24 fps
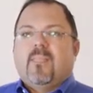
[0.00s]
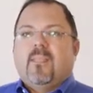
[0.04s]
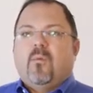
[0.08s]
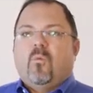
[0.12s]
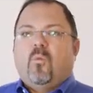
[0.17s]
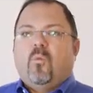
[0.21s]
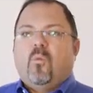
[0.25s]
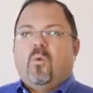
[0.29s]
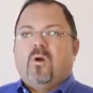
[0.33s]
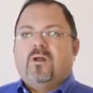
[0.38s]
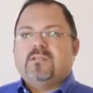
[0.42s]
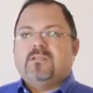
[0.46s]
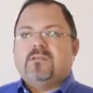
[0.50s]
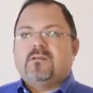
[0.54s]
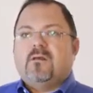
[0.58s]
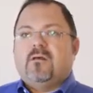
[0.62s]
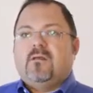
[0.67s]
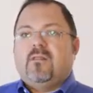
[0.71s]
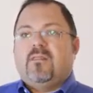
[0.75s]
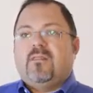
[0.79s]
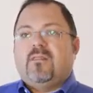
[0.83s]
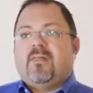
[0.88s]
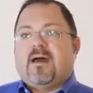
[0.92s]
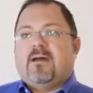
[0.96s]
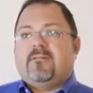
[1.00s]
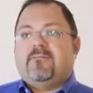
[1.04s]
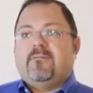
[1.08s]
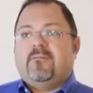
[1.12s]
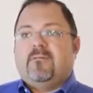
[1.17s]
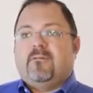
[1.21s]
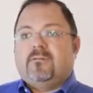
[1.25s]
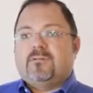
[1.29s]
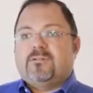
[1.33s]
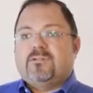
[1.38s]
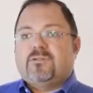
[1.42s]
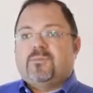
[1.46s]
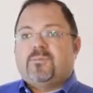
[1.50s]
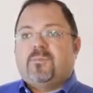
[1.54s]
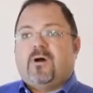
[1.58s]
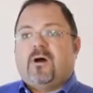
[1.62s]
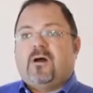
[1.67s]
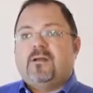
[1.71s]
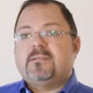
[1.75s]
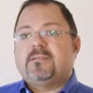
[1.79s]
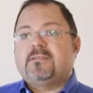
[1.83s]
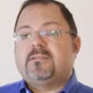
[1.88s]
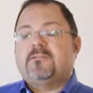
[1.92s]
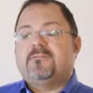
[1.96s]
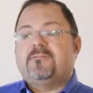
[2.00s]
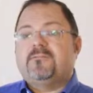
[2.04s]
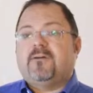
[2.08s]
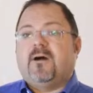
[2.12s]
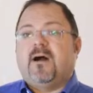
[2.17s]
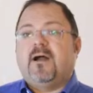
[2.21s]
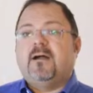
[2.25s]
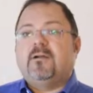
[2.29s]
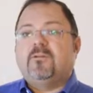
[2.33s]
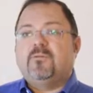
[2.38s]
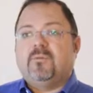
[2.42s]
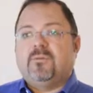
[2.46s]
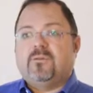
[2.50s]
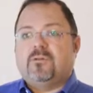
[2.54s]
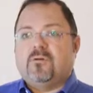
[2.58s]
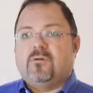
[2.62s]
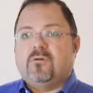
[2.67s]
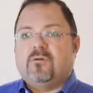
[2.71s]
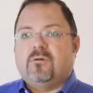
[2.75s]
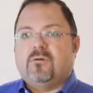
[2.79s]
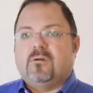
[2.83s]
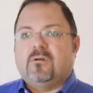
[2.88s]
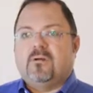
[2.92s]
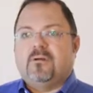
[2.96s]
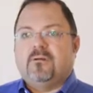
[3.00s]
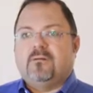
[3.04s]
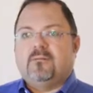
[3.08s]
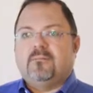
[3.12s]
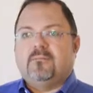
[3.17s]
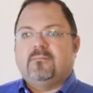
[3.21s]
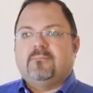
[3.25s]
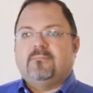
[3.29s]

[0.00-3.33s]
Once that response is filed with the court,